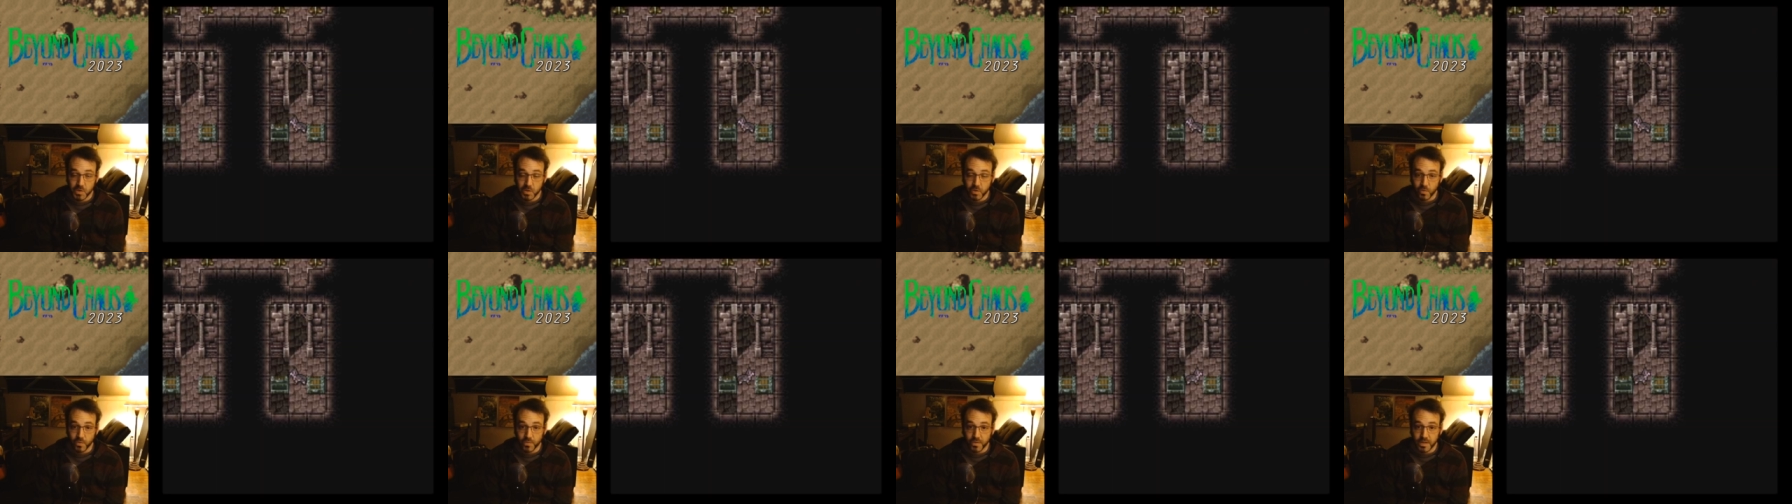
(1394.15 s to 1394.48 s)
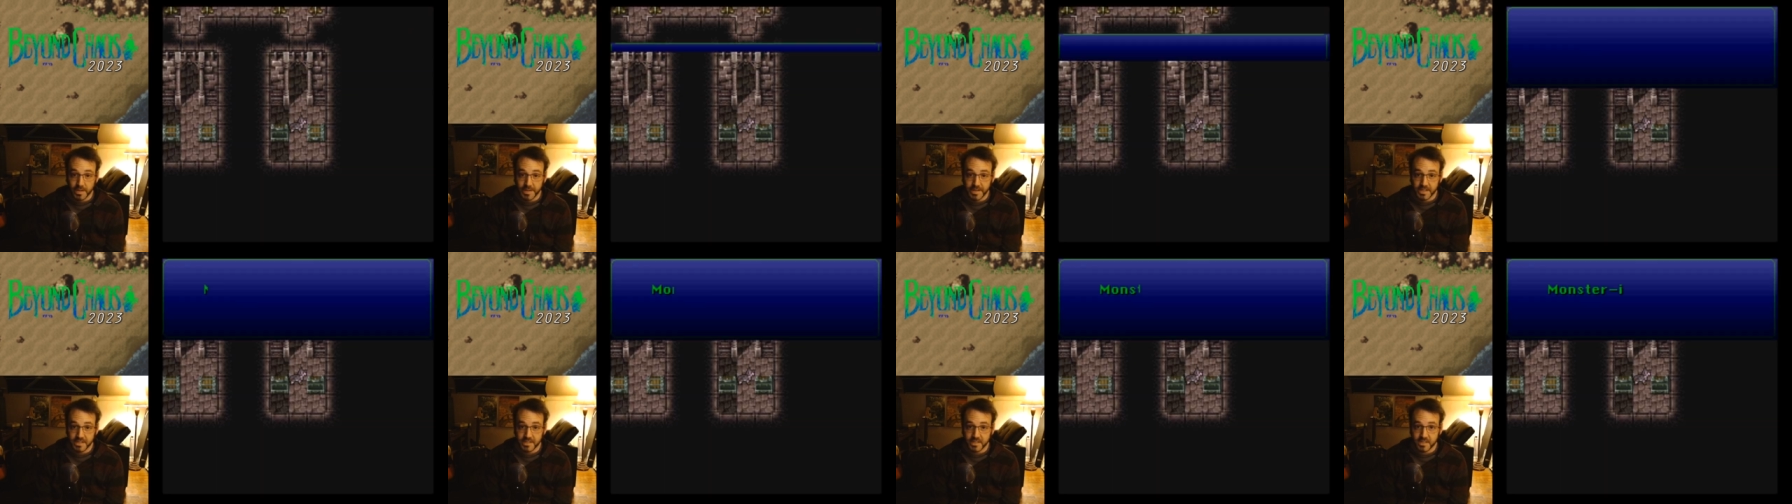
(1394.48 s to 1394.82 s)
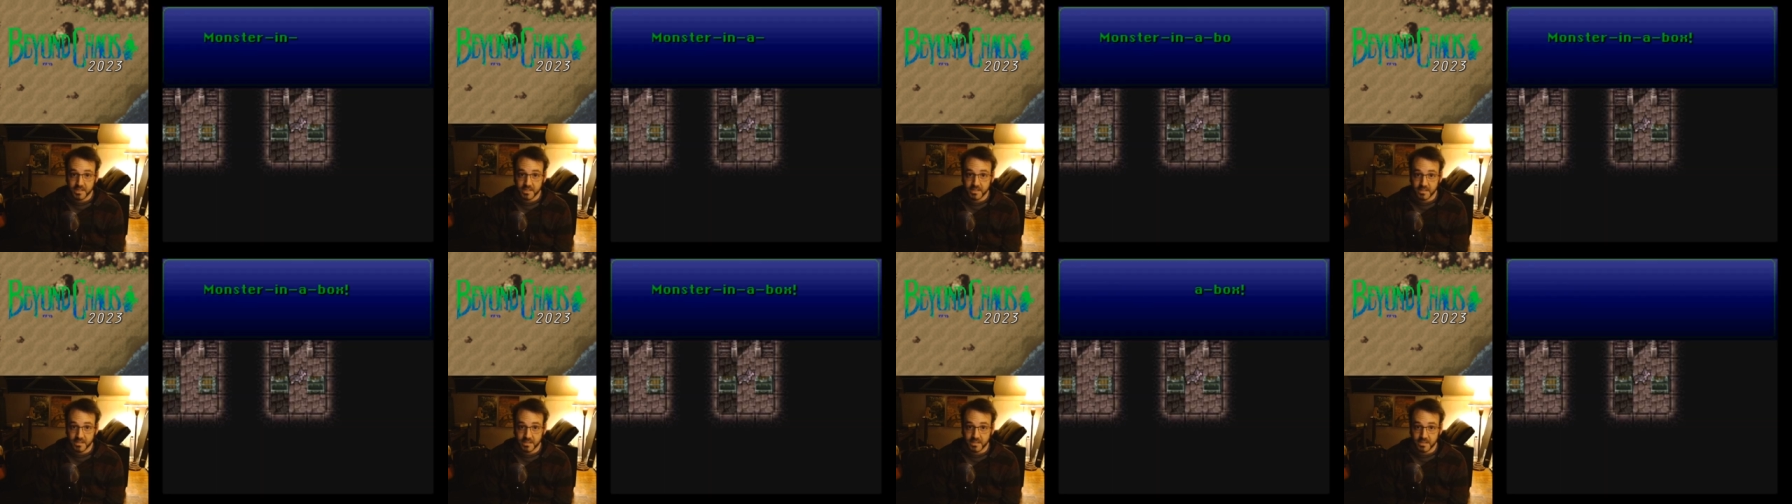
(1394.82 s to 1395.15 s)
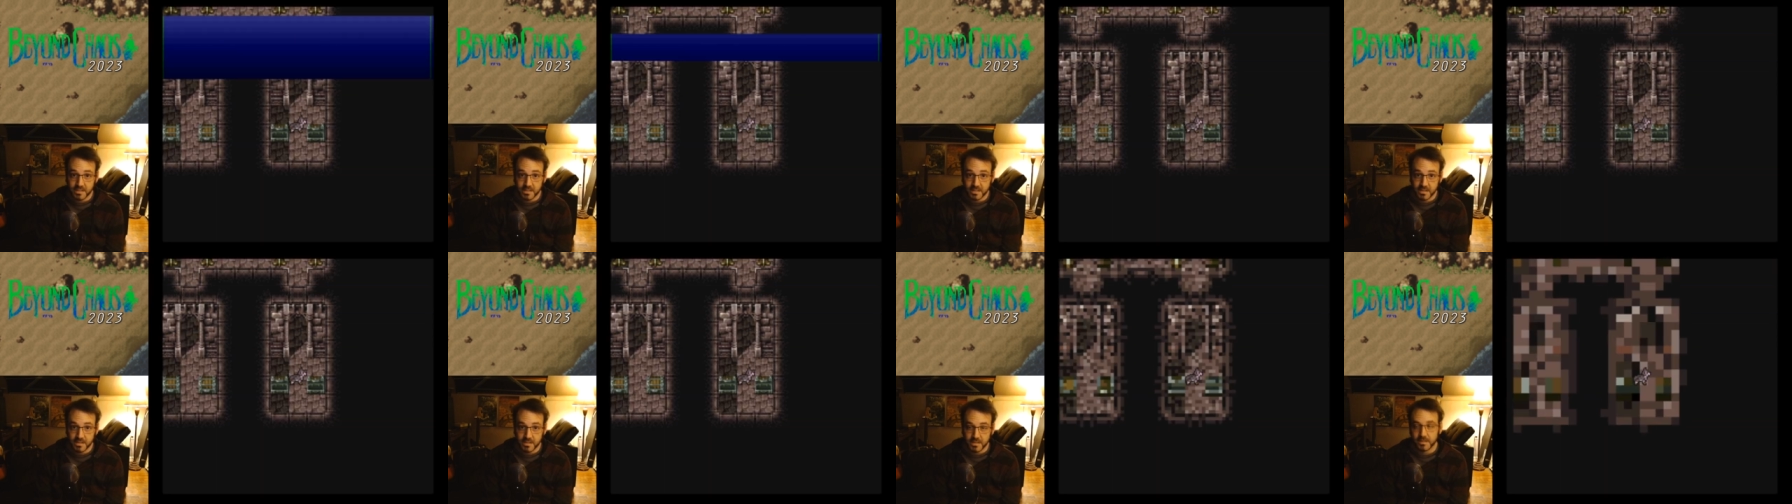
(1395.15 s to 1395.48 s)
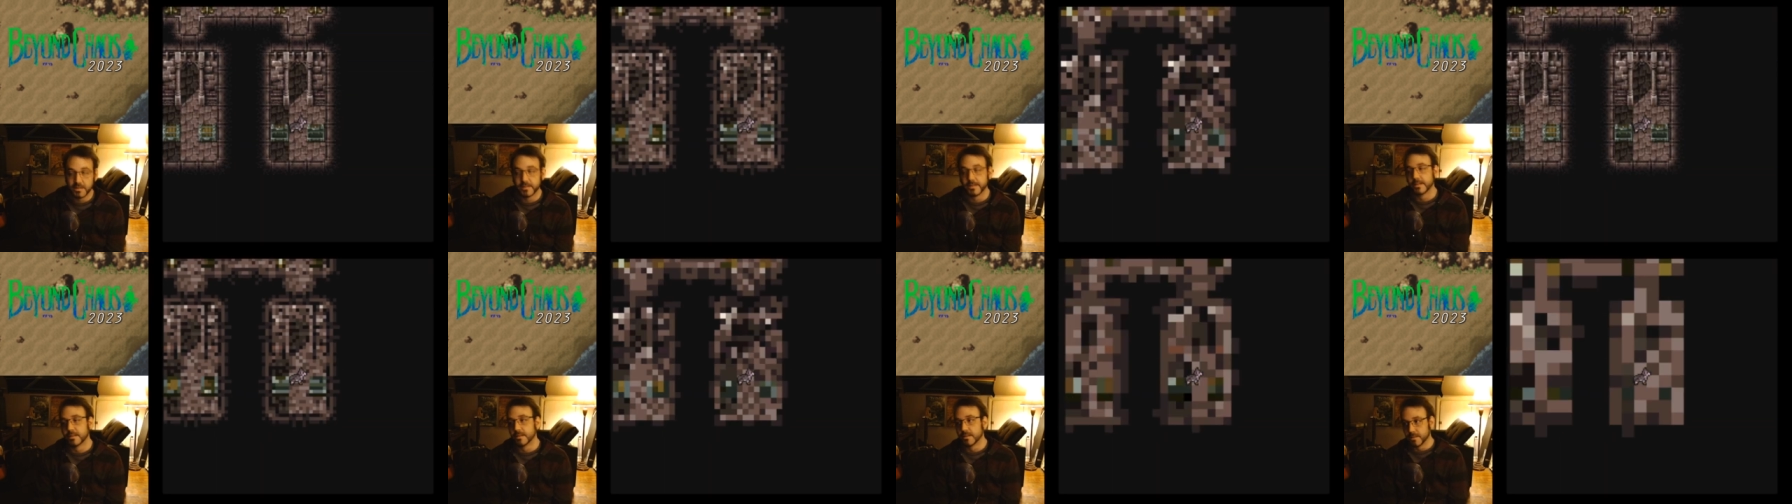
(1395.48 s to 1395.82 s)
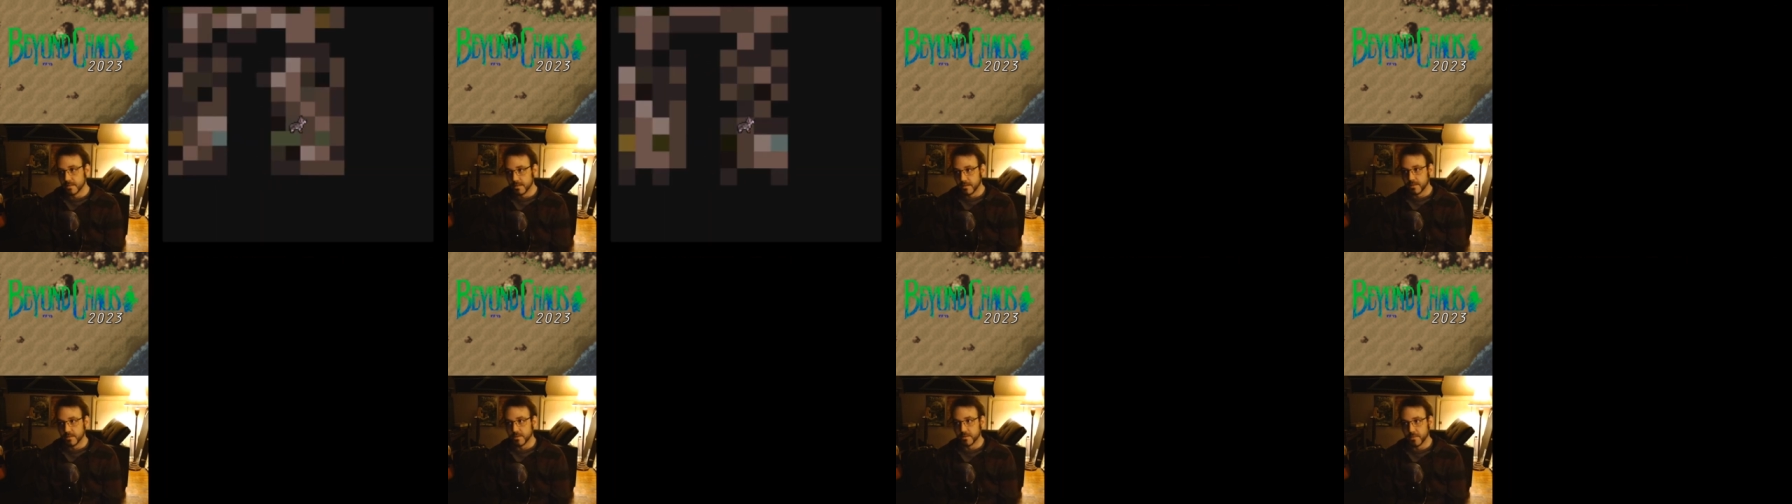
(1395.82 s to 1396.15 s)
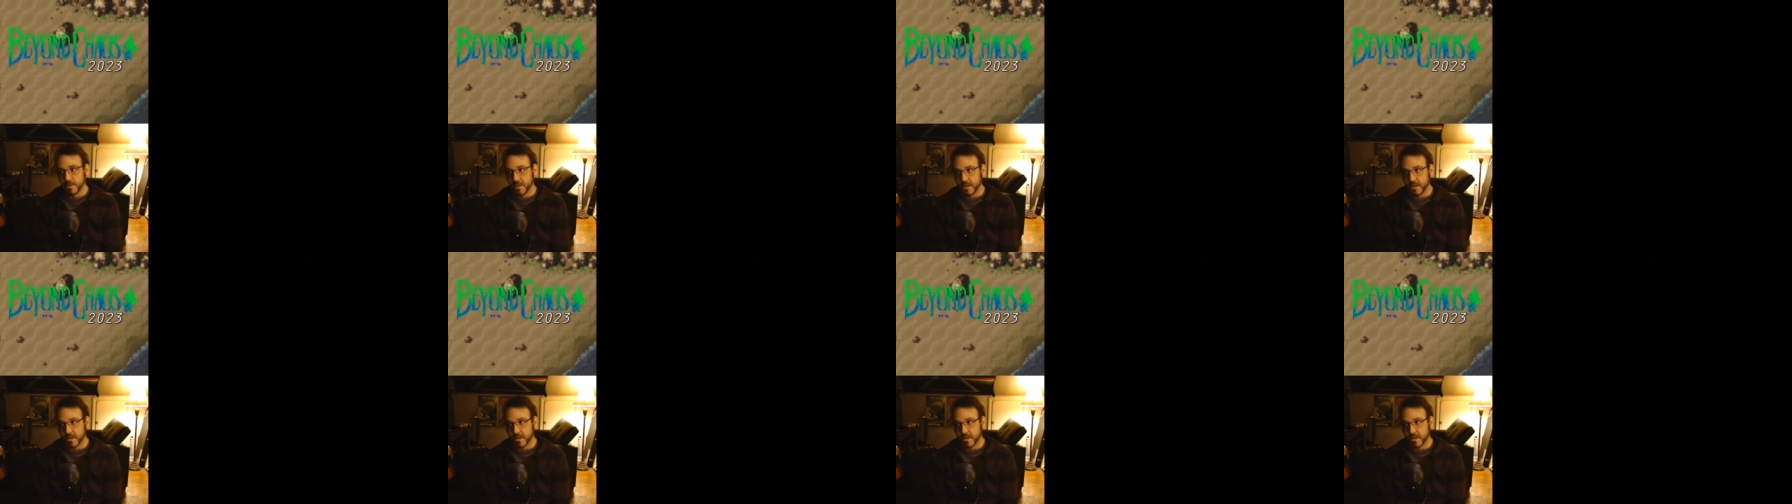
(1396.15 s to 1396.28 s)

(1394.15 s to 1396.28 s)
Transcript: Gold Lance? There's